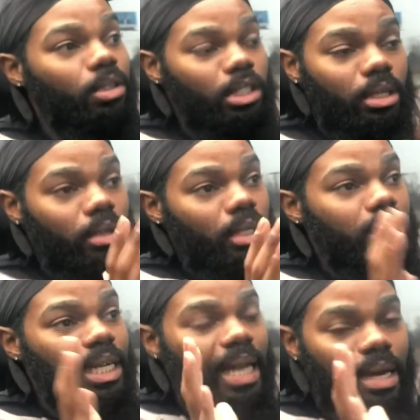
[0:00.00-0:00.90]
it's
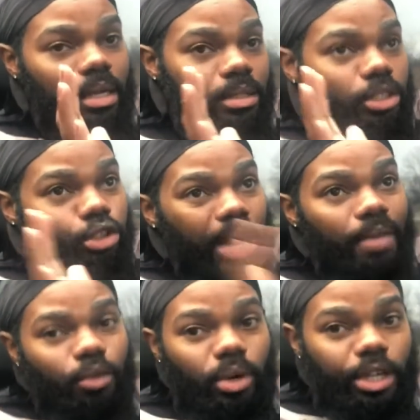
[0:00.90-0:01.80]
a lot of
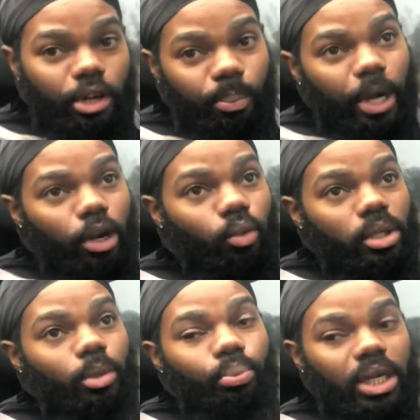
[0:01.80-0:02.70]
travel in your pedal when
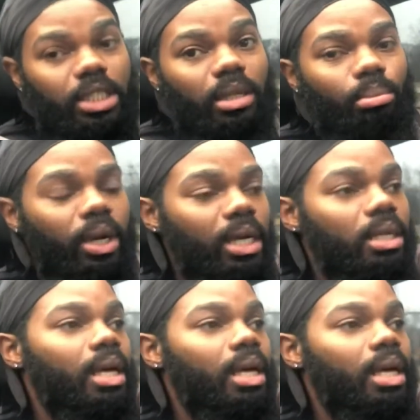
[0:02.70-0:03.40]
you're pressing the brake,